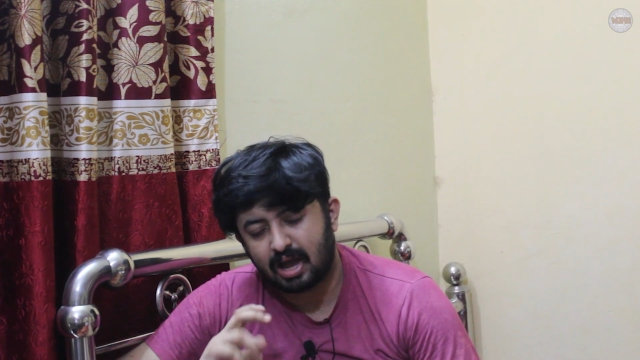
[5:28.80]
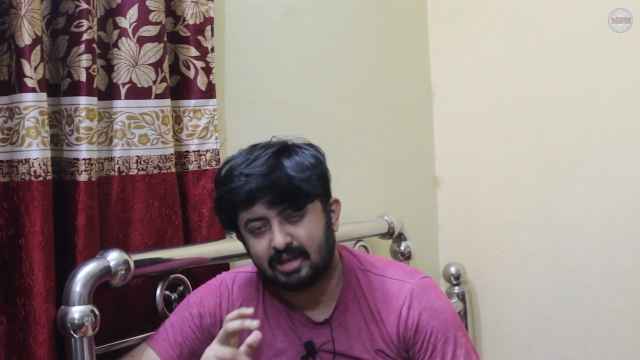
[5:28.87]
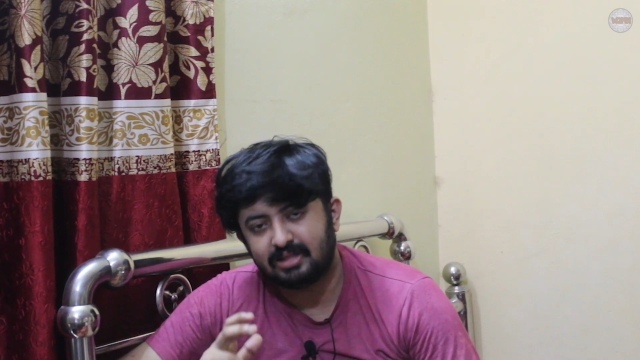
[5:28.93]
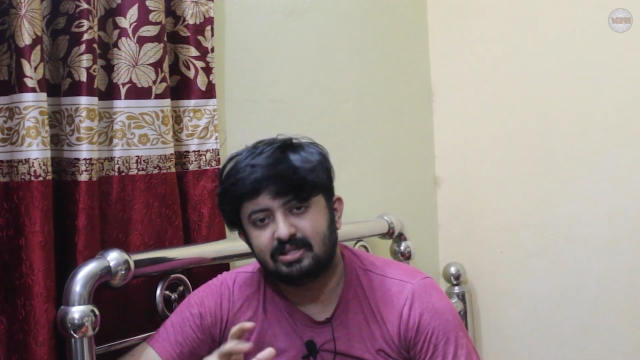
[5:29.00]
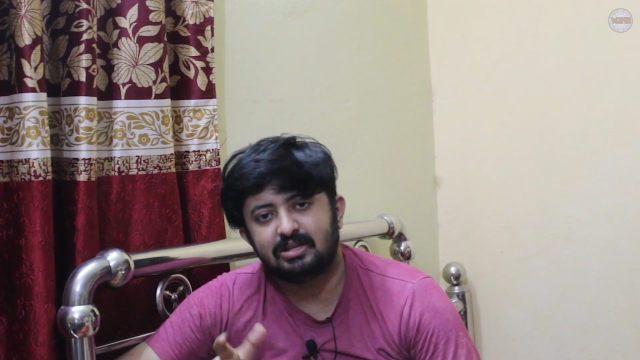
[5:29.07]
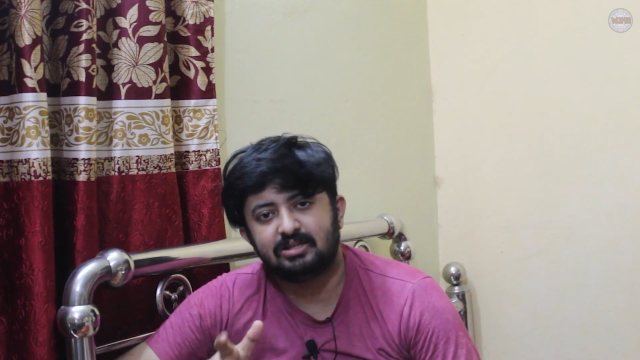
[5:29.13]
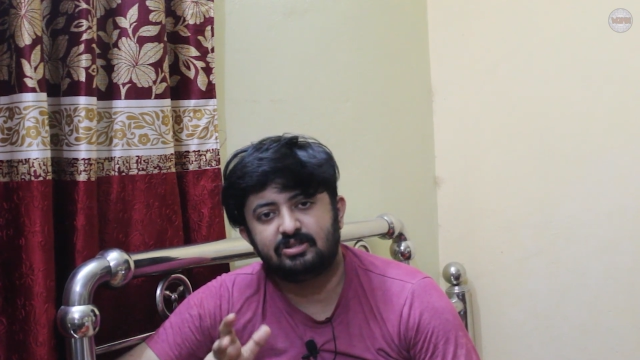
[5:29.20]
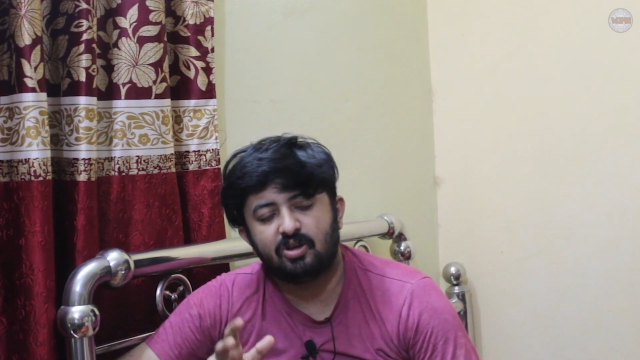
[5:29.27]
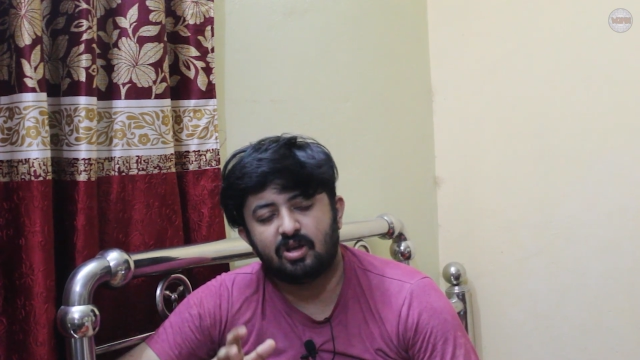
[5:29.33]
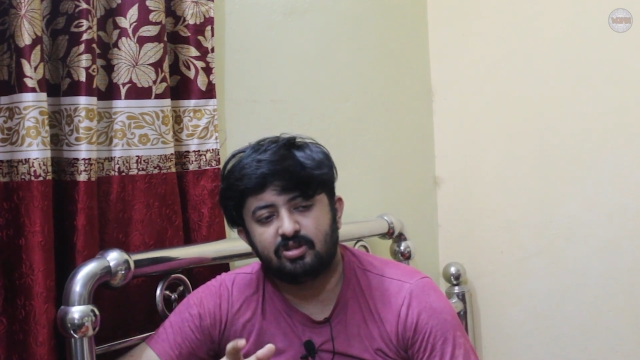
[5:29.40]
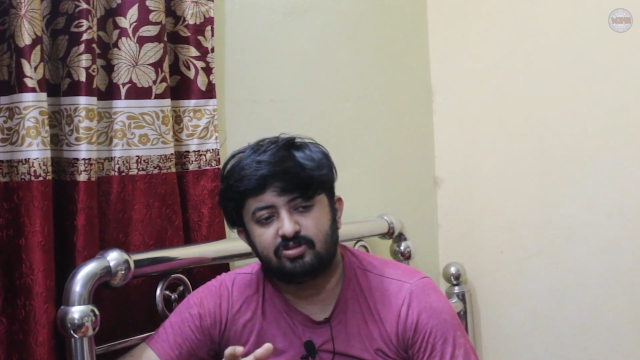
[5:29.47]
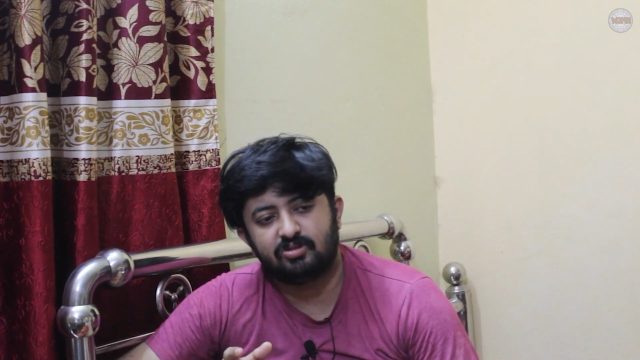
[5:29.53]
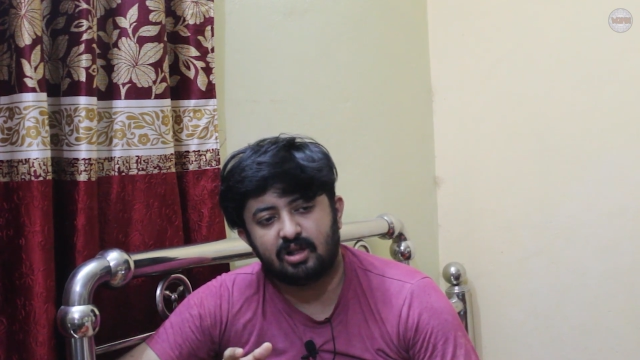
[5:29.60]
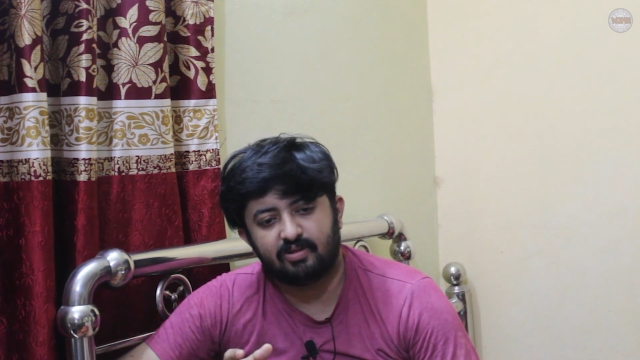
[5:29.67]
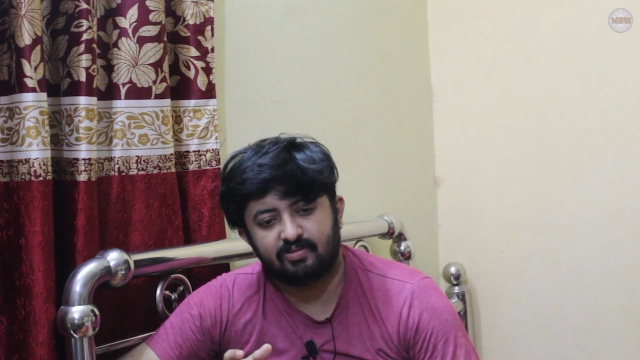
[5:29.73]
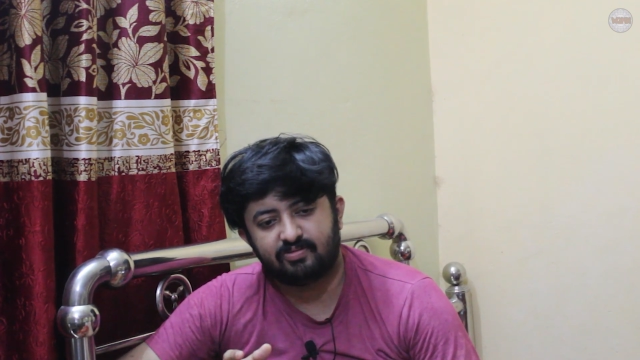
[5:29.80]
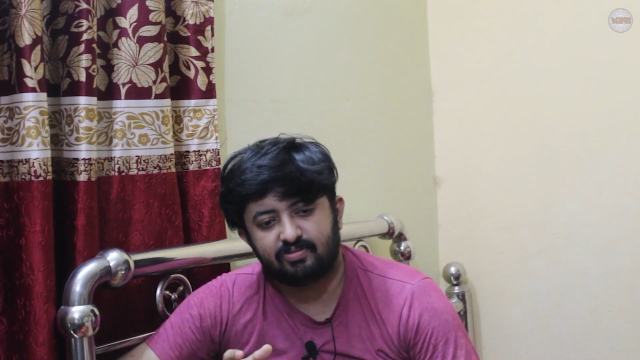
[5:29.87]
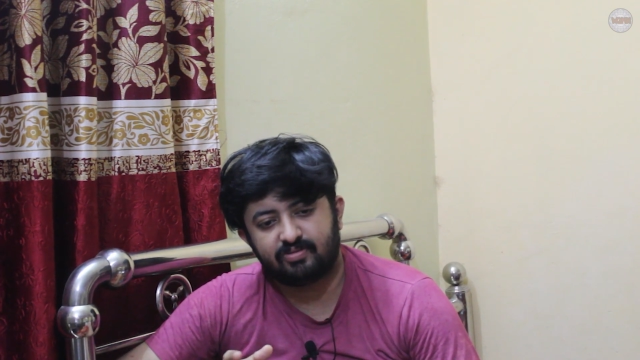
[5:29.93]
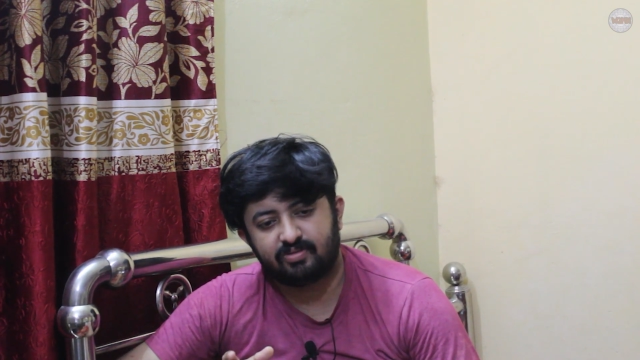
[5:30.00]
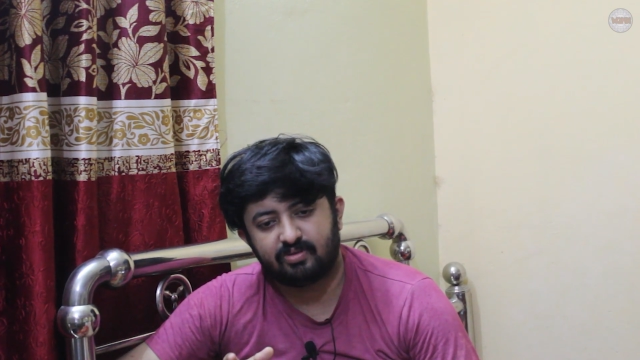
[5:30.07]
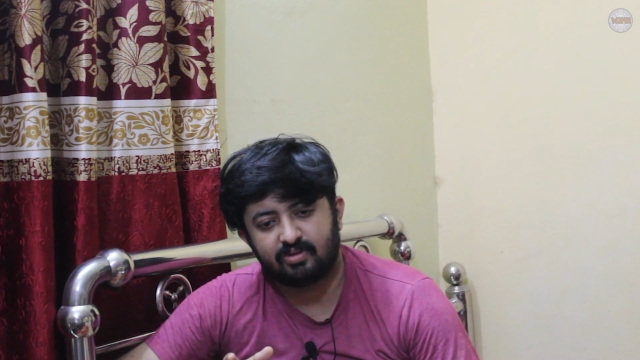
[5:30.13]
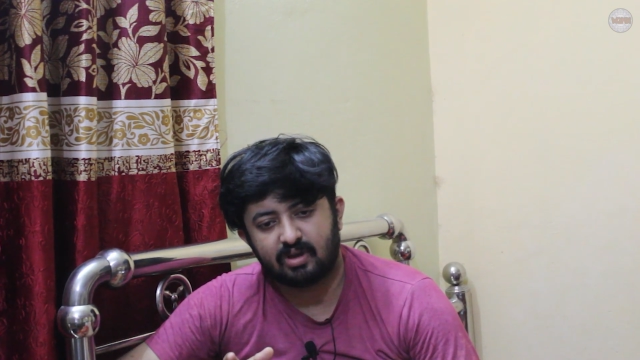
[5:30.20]
adjust yourself,
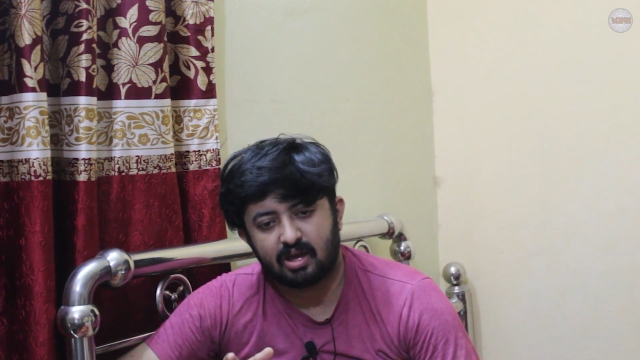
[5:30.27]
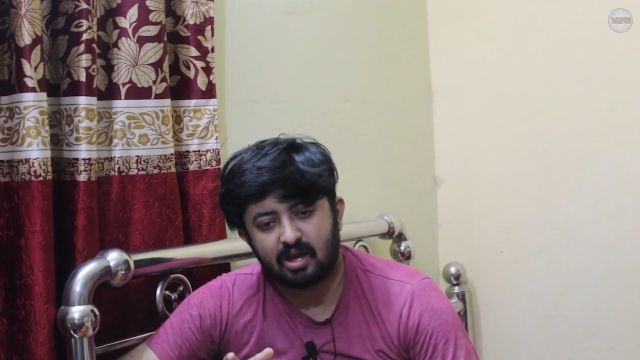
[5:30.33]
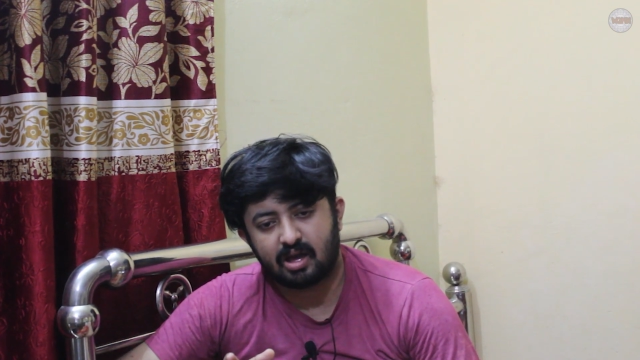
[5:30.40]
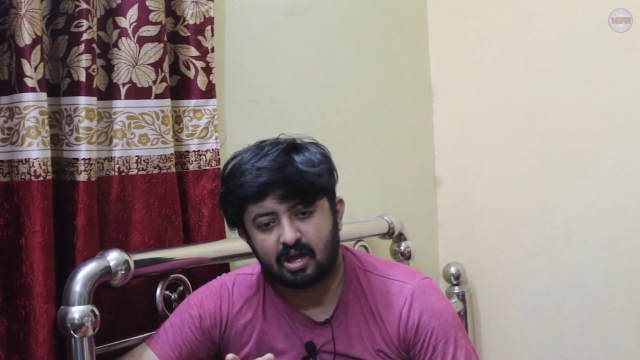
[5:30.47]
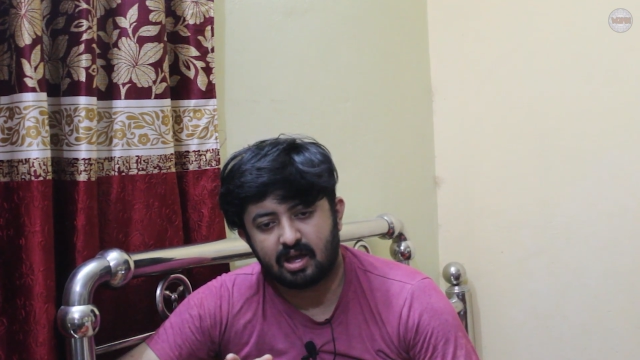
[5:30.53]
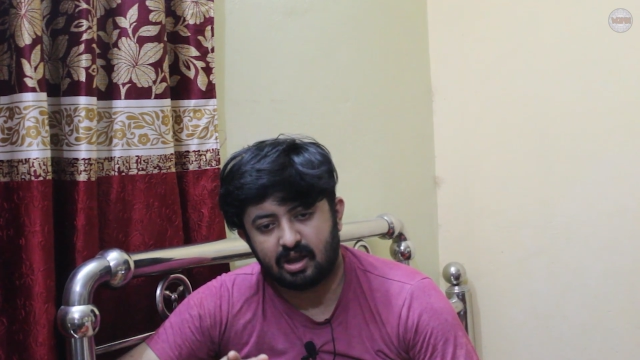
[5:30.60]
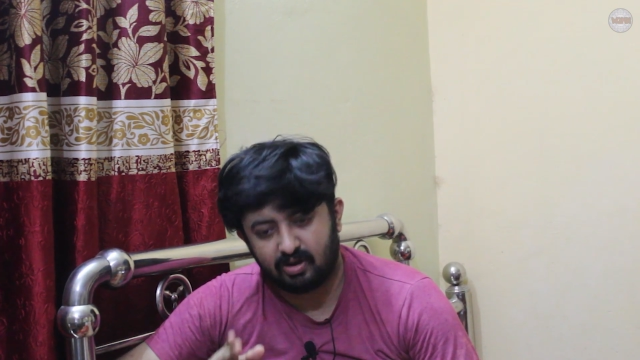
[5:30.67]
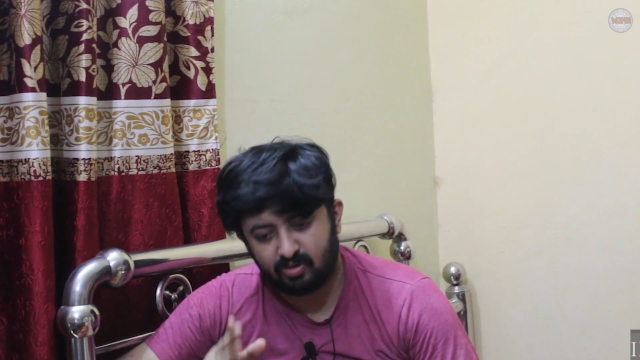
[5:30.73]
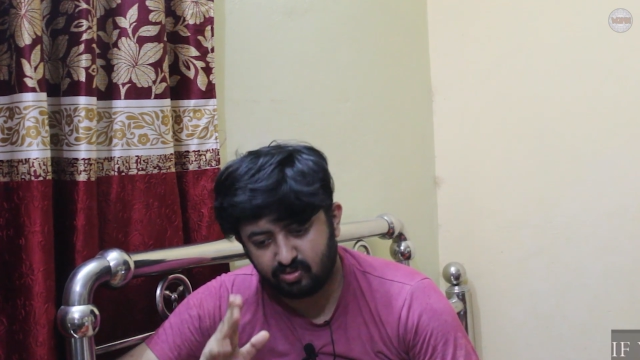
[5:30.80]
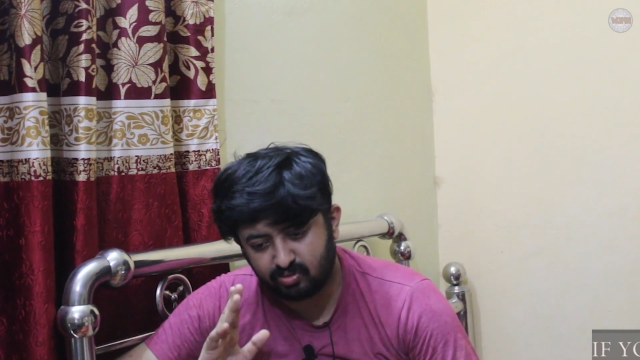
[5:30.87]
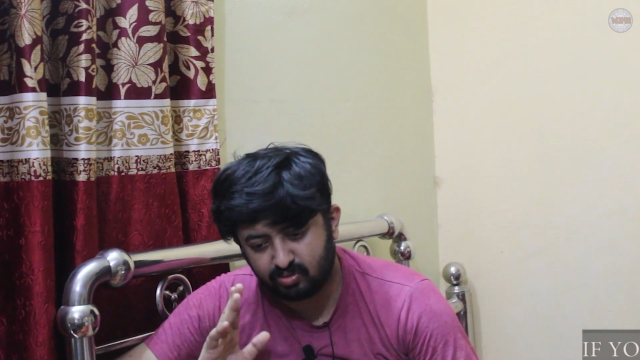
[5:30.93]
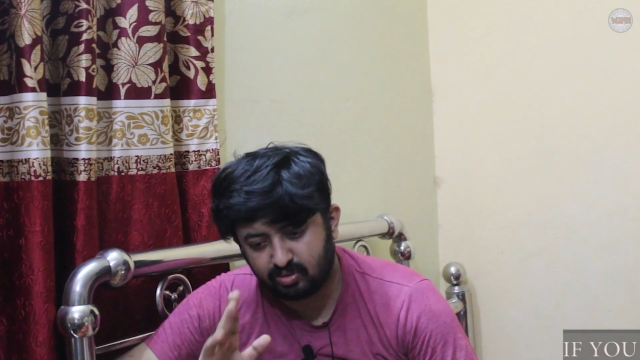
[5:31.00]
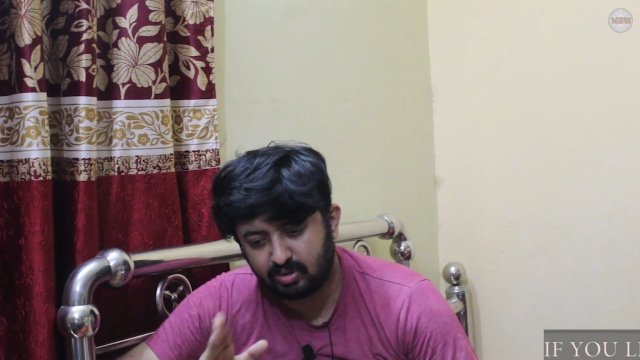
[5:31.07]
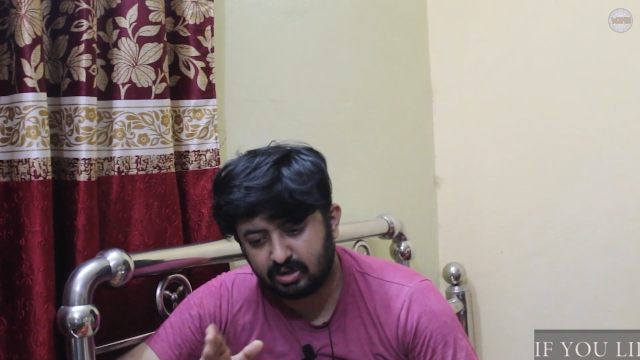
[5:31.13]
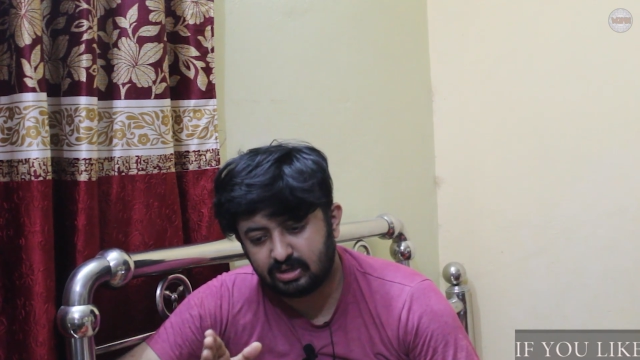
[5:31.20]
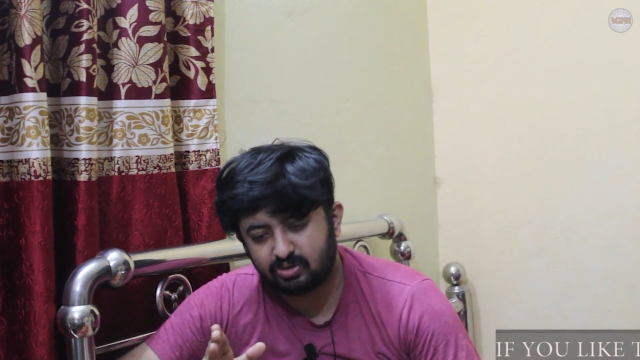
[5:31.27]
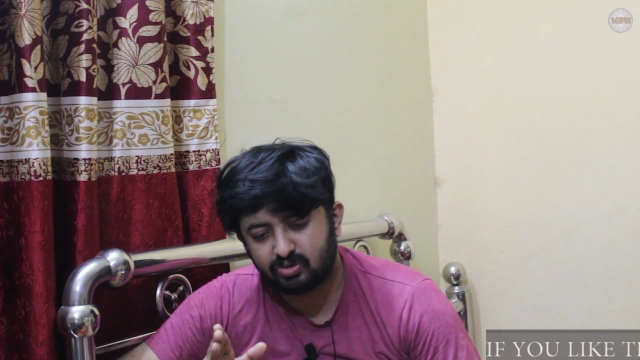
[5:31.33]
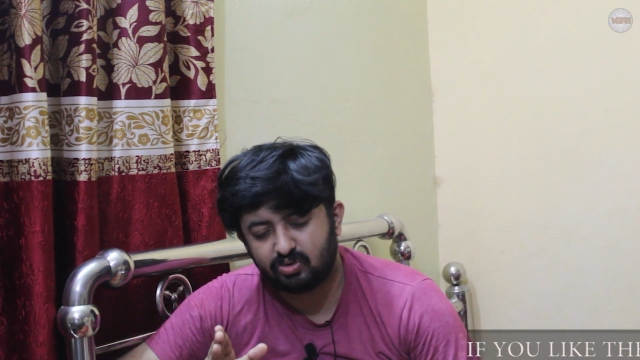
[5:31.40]
and you need